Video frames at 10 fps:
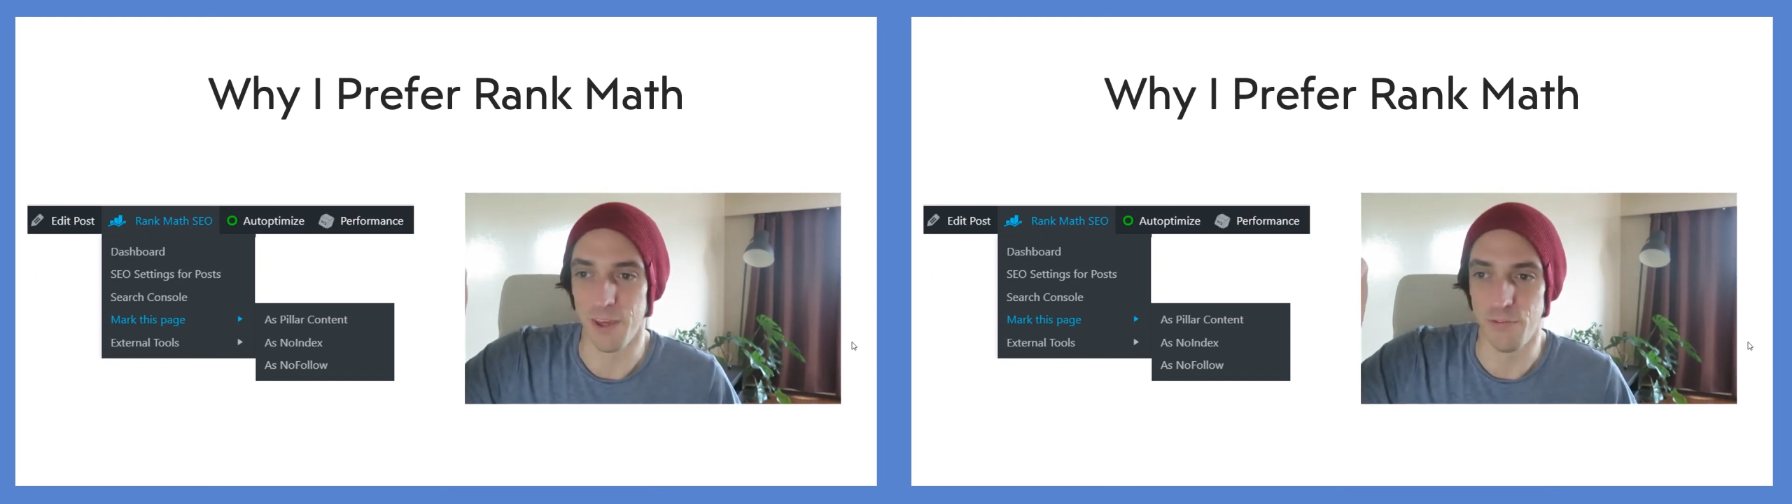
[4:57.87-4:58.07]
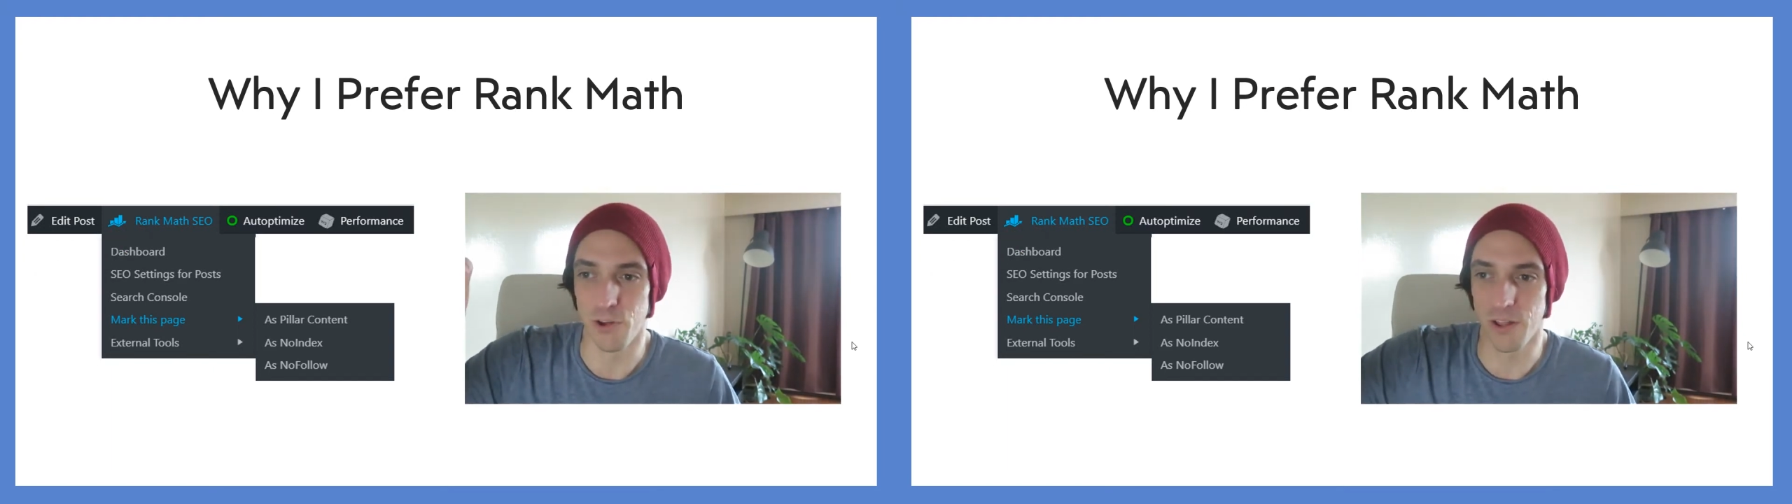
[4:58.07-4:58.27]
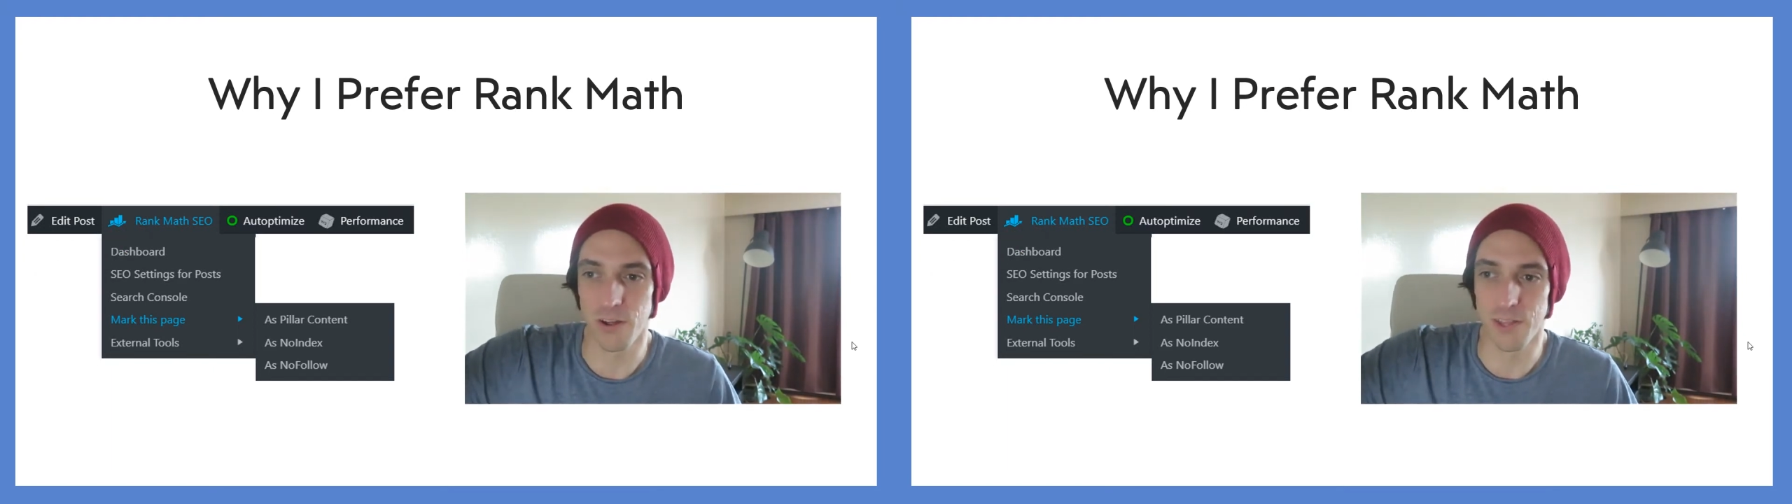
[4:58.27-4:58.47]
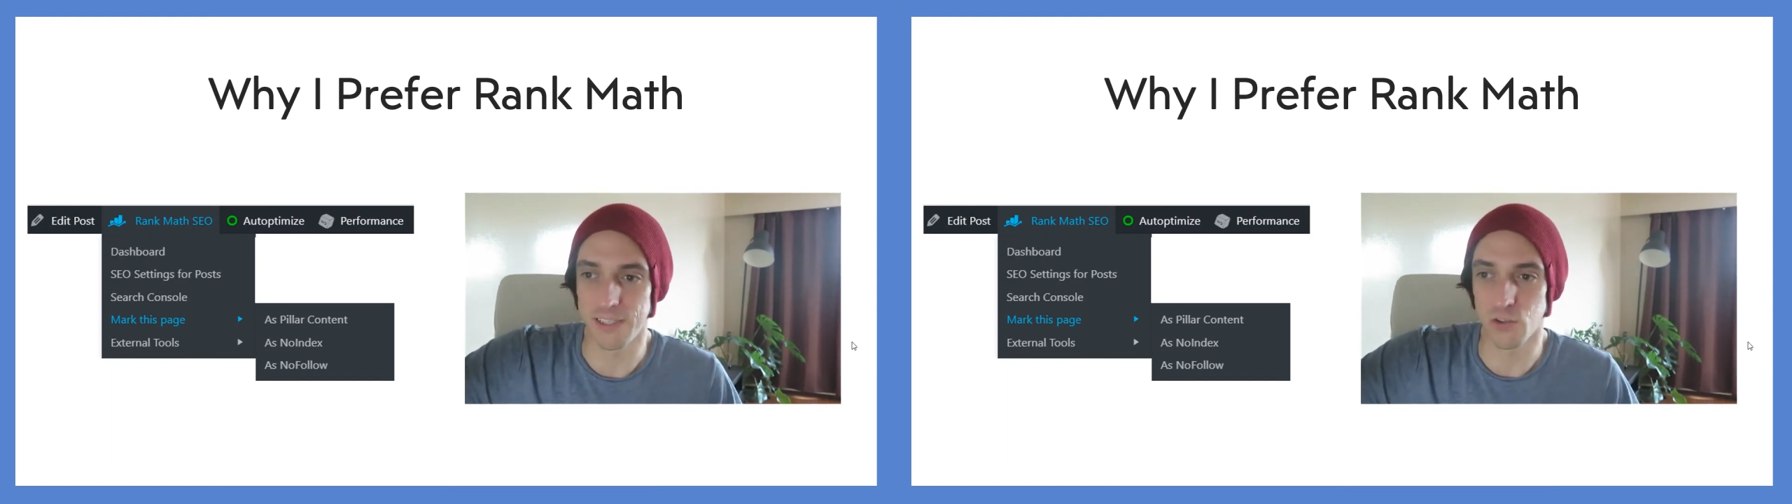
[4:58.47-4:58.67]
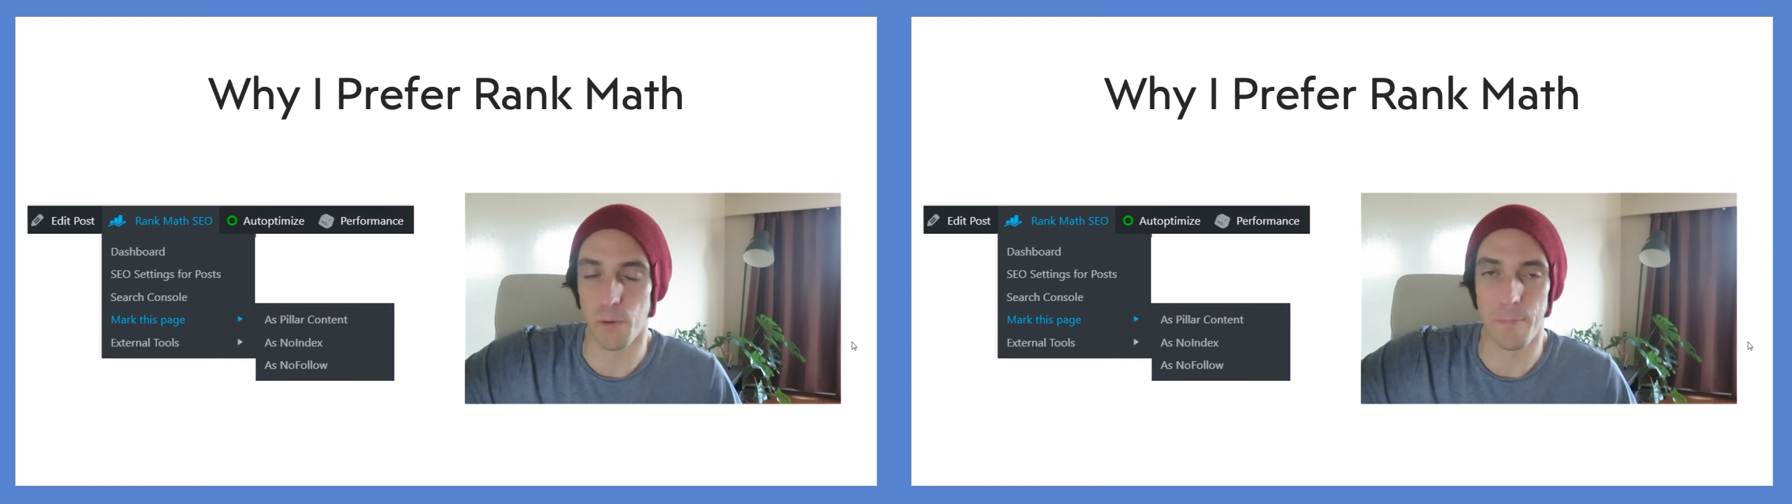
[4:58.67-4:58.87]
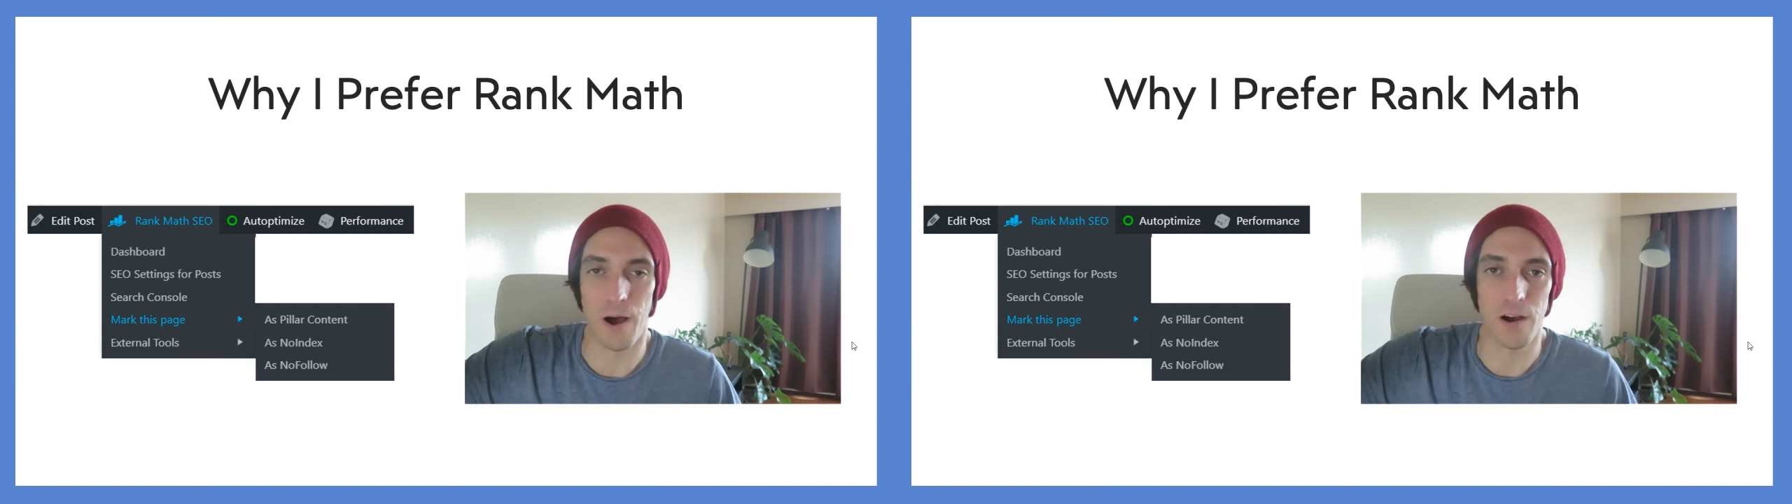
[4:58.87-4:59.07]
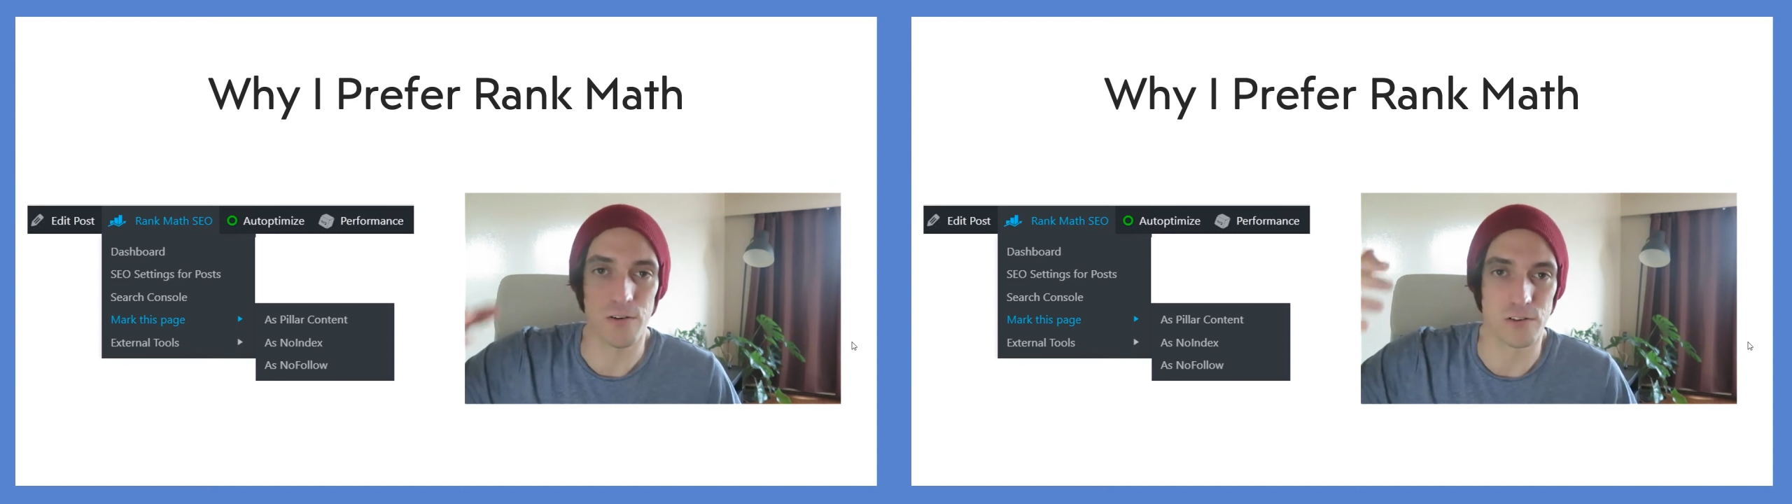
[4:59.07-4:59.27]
If you click on that top bar